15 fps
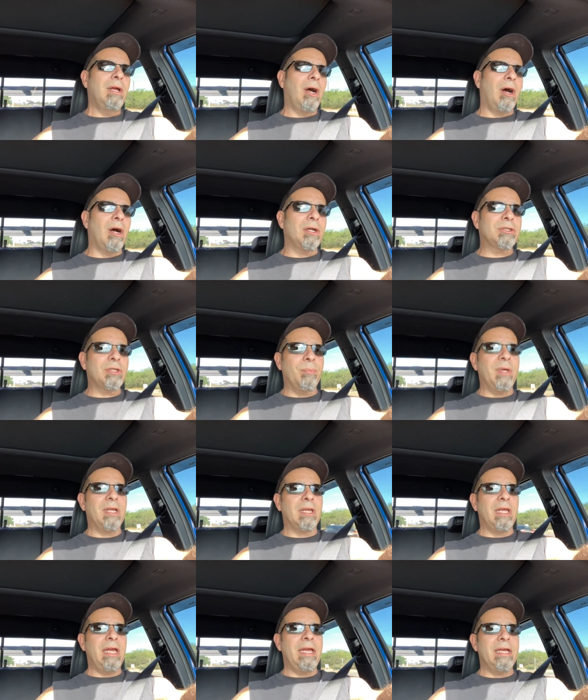
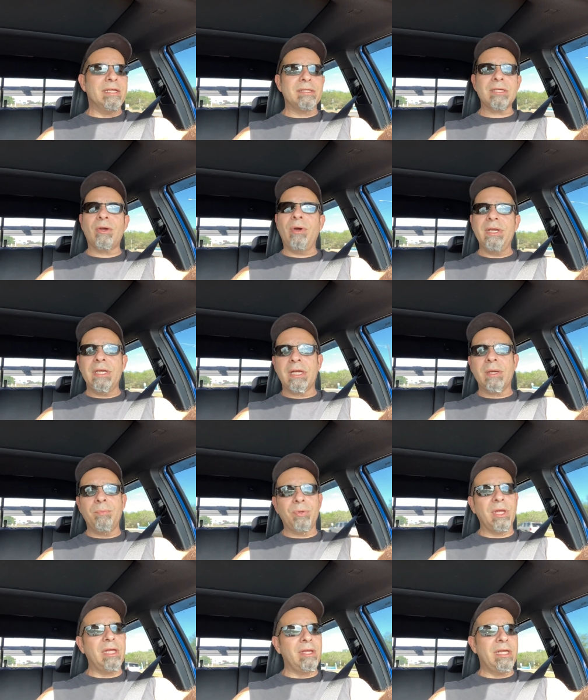ultimately it's going to
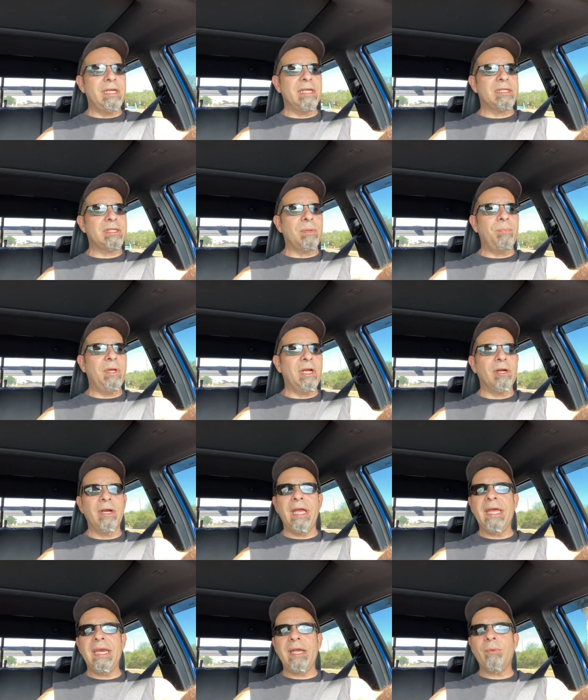completely disappear
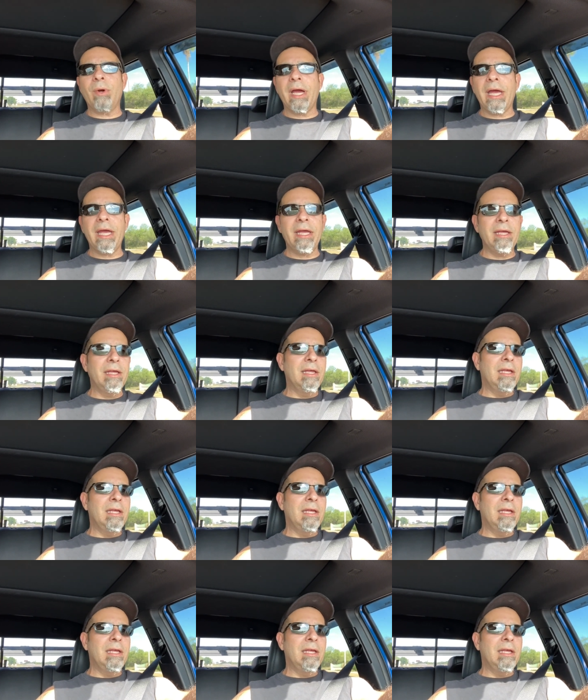anyway.